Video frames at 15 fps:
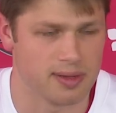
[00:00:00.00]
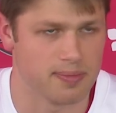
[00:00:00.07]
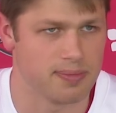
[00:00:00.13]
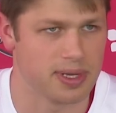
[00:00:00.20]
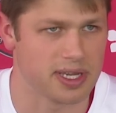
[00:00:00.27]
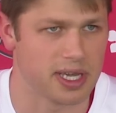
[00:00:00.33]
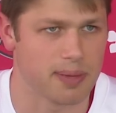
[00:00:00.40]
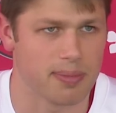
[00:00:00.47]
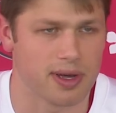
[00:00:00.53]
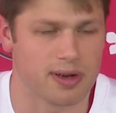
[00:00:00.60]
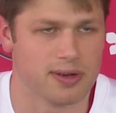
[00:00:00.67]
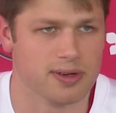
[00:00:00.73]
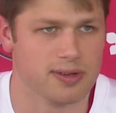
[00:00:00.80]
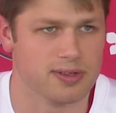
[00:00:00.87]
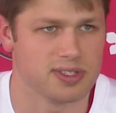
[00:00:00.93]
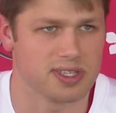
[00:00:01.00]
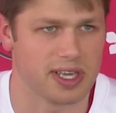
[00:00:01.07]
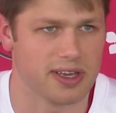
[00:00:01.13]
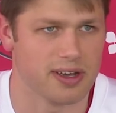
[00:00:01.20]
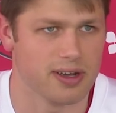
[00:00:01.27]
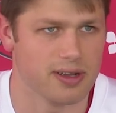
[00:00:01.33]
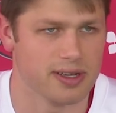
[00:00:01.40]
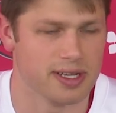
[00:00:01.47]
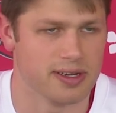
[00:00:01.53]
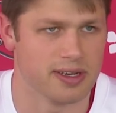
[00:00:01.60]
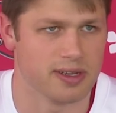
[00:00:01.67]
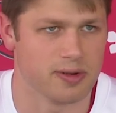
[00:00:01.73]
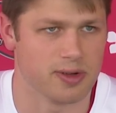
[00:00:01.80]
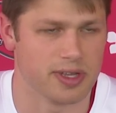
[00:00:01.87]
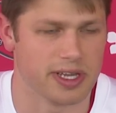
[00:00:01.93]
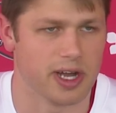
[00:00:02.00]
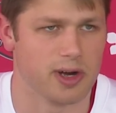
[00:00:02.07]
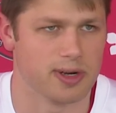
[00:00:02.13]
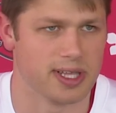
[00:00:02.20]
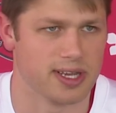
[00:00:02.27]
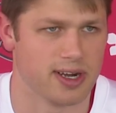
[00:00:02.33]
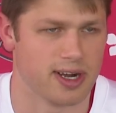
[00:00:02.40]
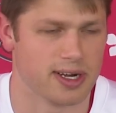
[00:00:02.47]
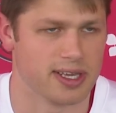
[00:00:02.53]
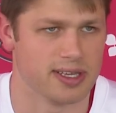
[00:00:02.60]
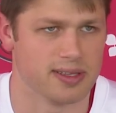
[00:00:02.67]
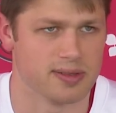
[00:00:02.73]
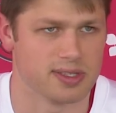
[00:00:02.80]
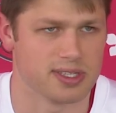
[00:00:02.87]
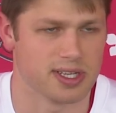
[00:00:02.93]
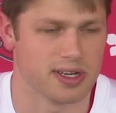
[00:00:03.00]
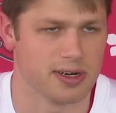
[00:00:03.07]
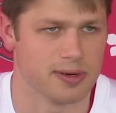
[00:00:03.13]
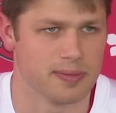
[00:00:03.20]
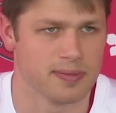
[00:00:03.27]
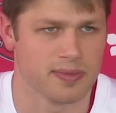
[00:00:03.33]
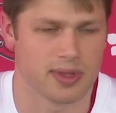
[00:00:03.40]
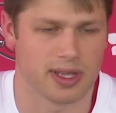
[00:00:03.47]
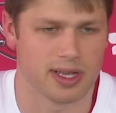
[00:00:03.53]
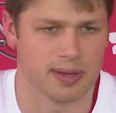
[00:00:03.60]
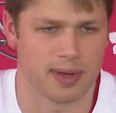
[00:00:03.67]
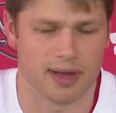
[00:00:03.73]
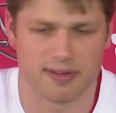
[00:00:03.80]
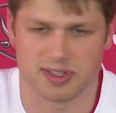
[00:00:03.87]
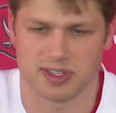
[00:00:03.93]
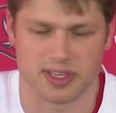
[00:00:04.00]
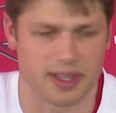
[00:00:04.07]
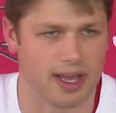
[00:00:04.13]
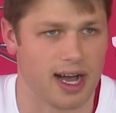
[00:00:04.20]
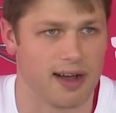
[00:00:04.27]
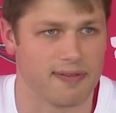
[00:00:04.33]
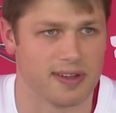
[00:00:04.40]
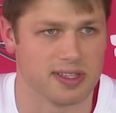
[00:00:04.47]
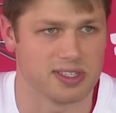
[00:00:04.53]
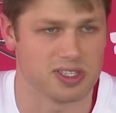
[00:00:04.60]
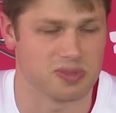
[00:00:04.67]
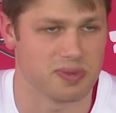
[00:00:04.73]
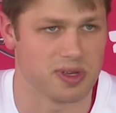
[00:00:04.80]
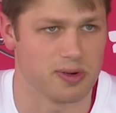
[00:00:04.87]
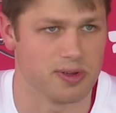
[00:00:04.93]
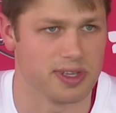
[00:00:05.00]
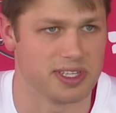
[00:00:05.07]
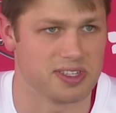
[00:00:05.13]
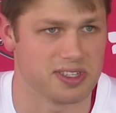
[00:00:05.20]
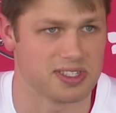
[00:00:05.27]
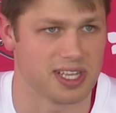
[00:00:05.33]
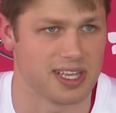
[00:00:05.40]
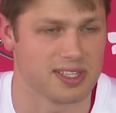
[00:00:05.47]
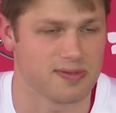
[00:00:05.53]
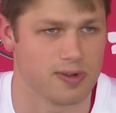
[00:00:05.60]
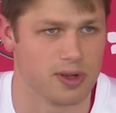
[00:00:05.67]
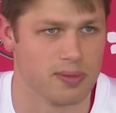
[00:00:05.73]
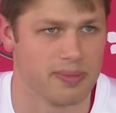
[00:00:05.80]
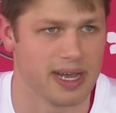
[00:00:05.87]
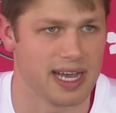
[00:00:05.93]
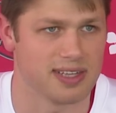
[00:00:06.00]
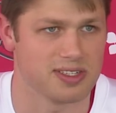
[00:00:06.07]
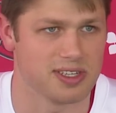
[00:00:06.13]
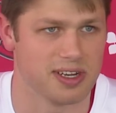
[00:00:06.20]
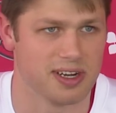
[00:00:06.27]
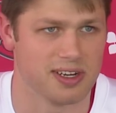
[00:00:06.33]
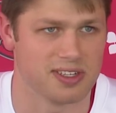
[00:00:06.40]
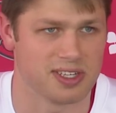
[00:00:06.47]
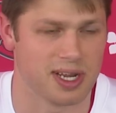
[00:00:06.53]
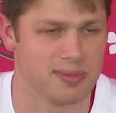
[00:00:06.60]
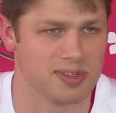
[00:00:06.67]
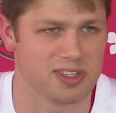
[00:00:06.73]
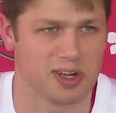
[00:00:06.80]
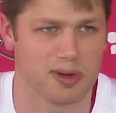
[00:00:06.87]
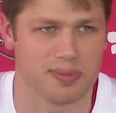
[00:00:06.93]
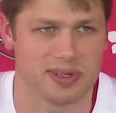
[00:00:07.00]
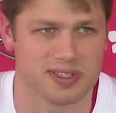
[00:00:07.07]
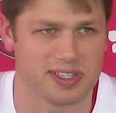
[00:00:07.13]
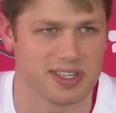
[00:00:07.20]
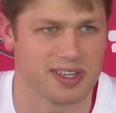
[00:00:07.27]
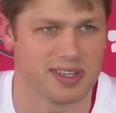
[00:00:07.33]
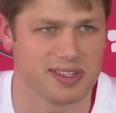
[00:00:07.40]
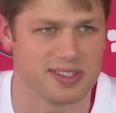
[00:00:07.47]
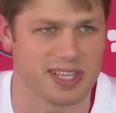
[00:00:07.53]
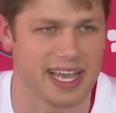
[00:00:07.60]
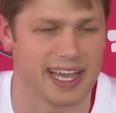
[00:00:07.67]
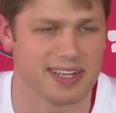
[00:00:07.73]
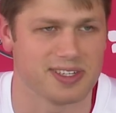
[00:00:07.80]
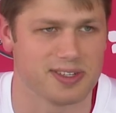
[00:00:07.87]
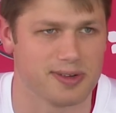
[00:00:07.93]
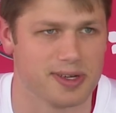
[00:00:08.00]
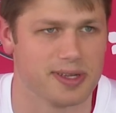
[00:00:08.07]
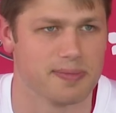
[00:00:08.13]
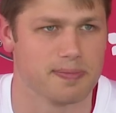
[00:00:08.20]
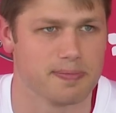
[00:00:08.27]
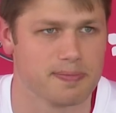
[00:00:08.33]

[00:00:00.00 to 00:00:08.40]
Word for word: pick up on a new skill and really hone in on it. And so obviously the offense has been really successful in past years, and I'm just hoping to add to it.